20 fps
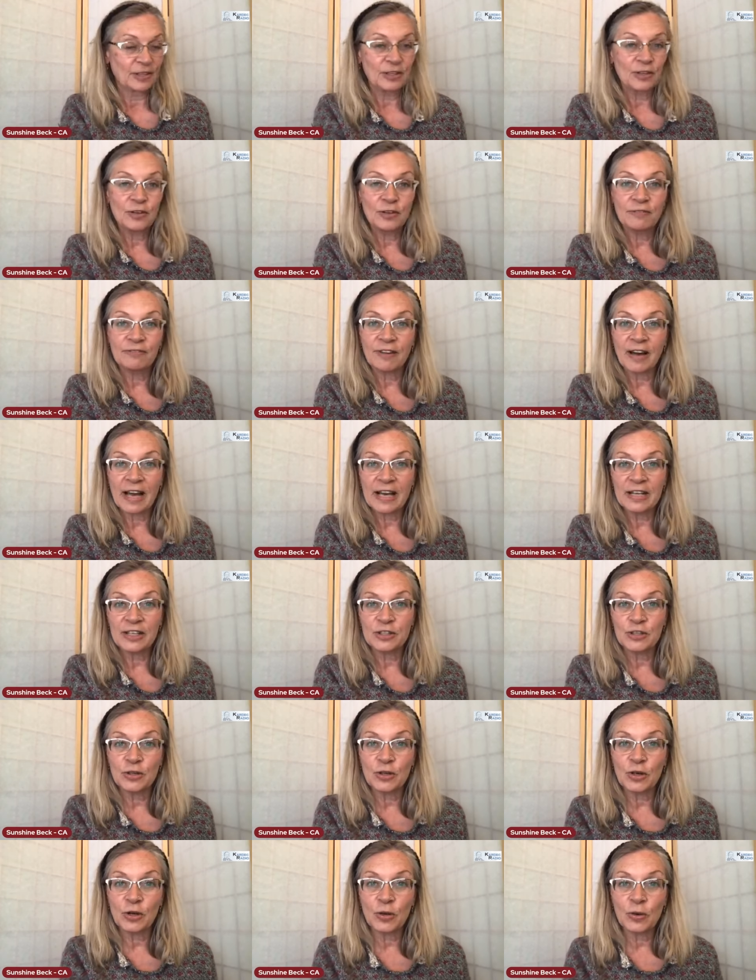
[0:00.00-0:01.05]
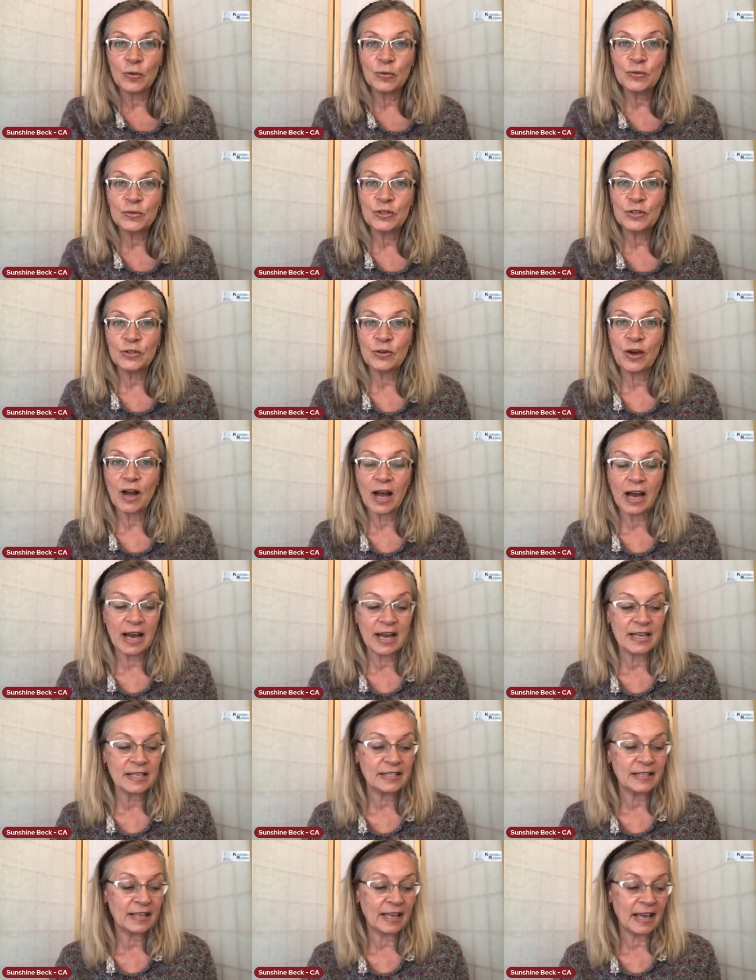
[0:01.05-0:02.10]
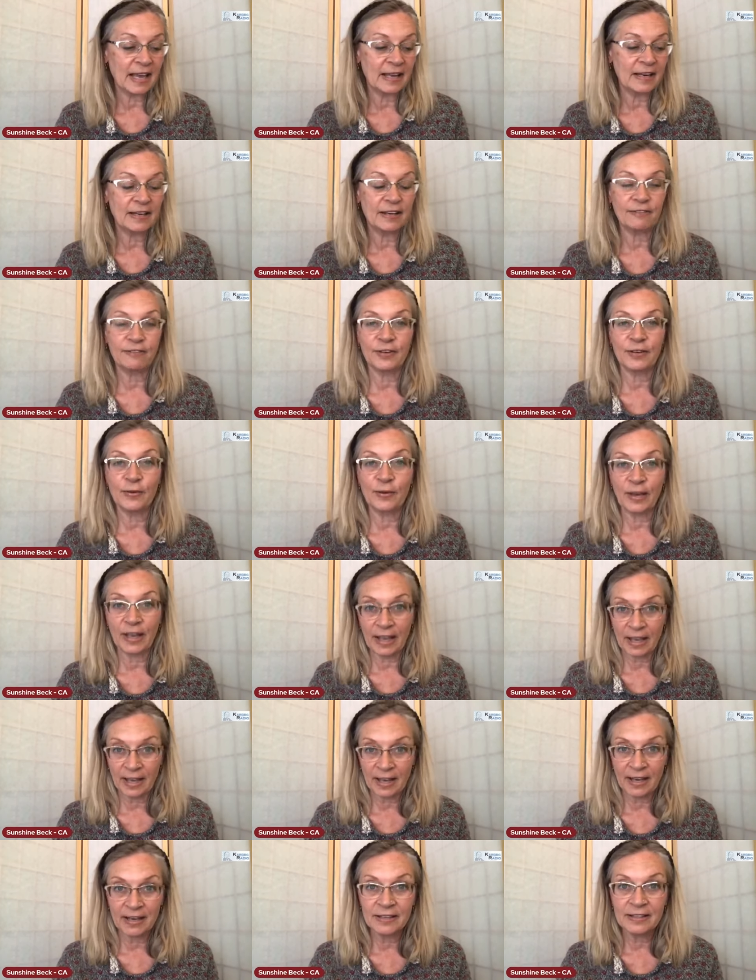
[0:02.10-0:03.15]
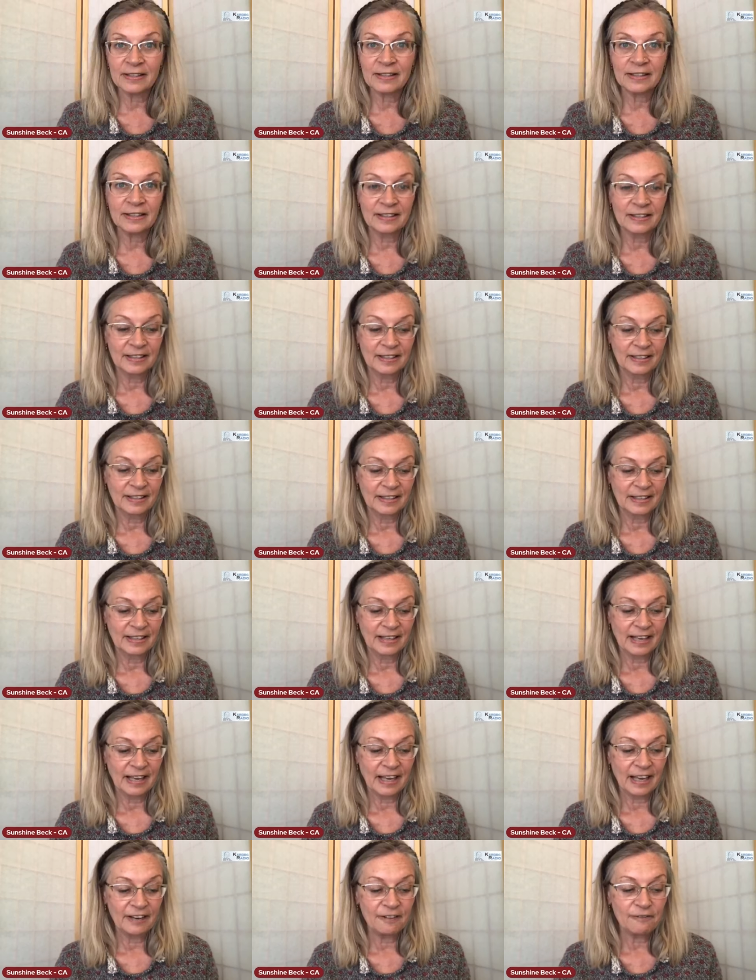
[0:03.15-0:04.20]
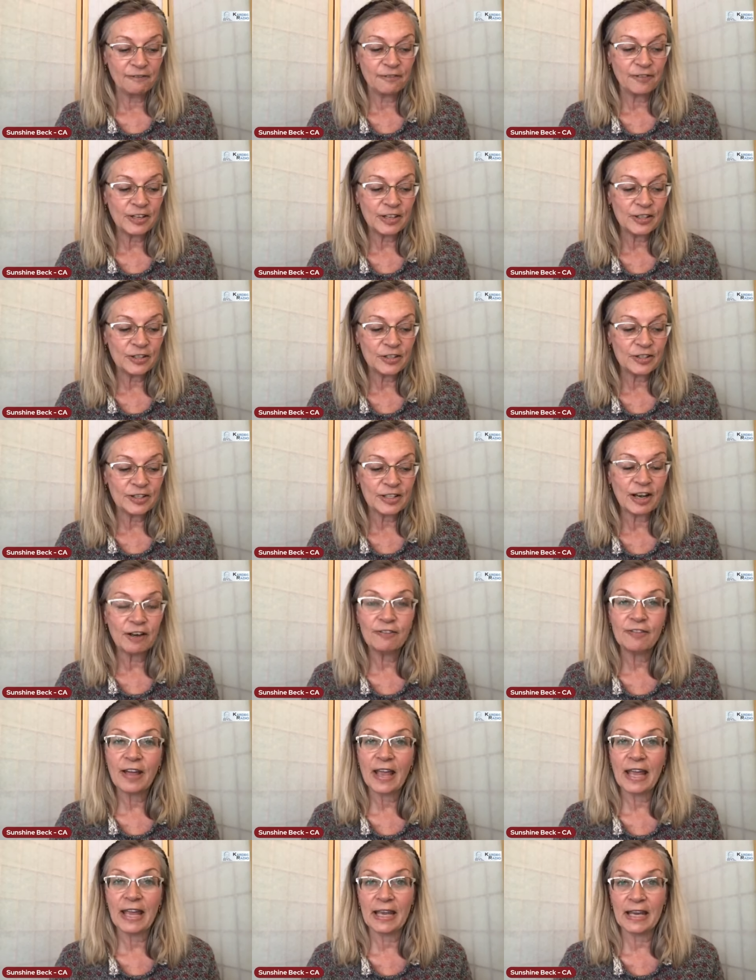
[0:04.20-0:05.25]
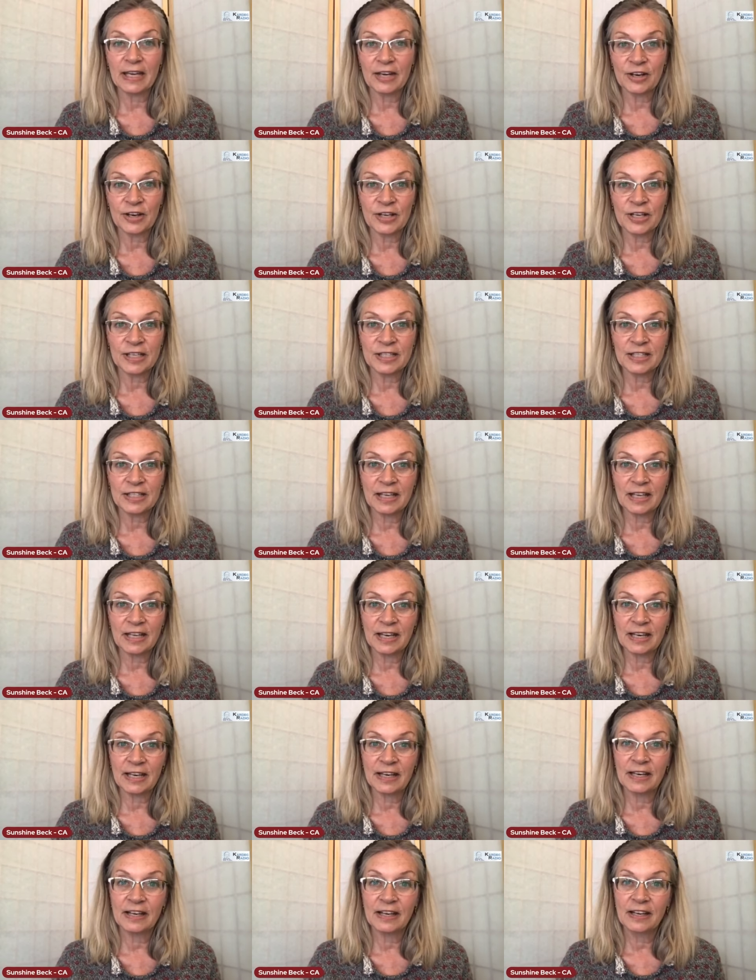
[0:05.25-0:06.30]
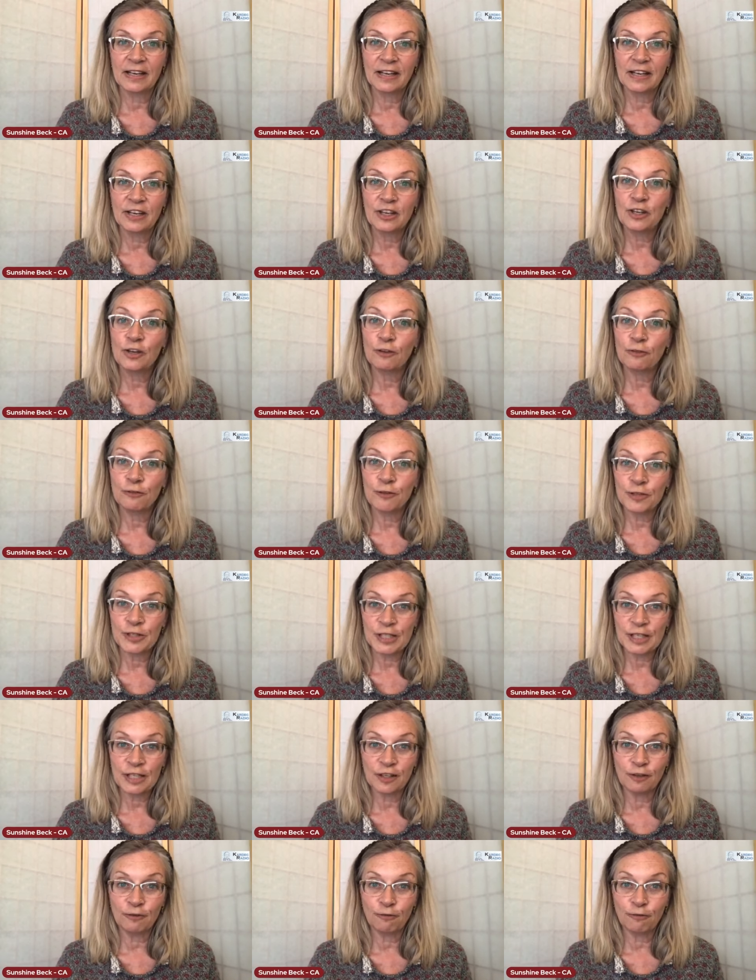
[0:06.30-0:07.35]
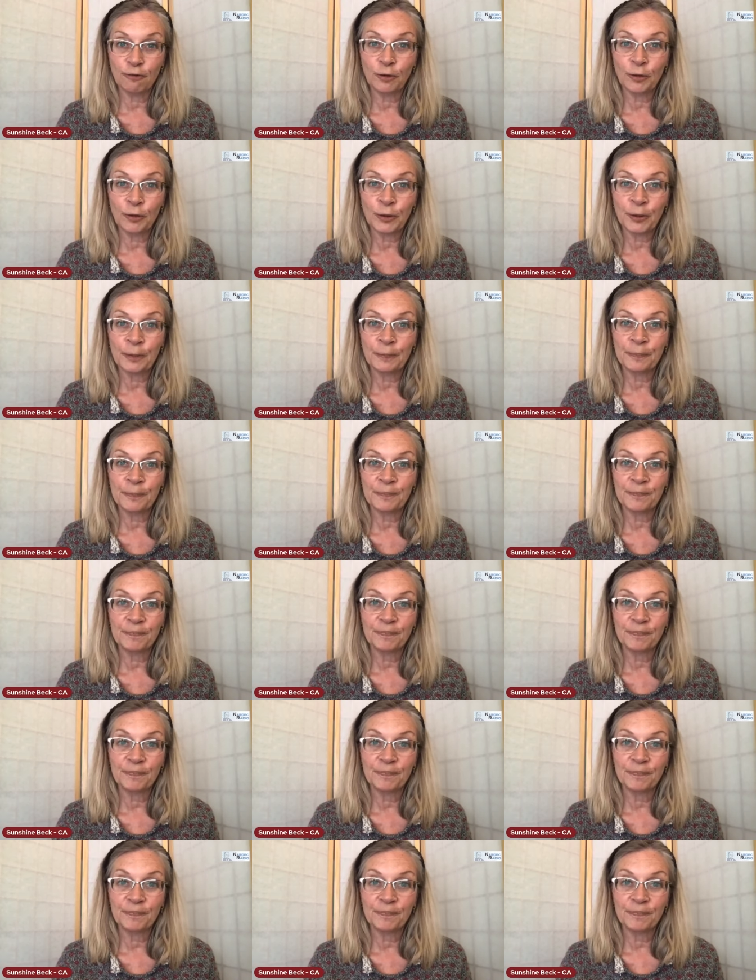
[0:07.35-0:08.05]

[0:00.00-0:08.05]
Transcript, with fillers: You're invited to close your eyes again if you can and feel yourself anchored in your physical form